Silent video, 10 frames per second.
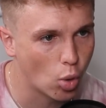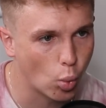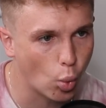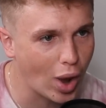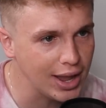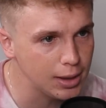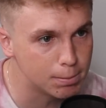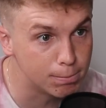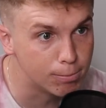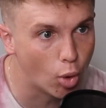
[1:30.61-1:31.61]
way
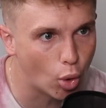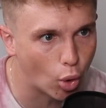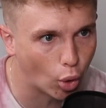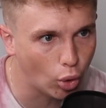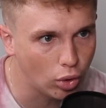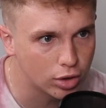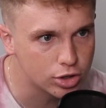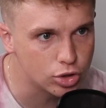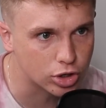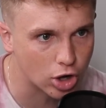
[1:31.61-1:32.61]
more,
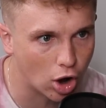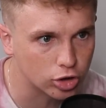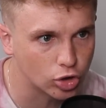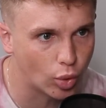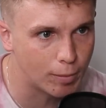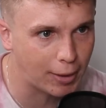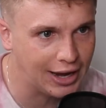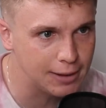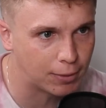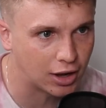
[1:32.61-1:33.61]
you could argue, on
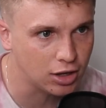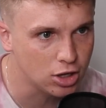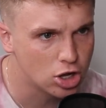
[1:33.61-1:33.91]
paper.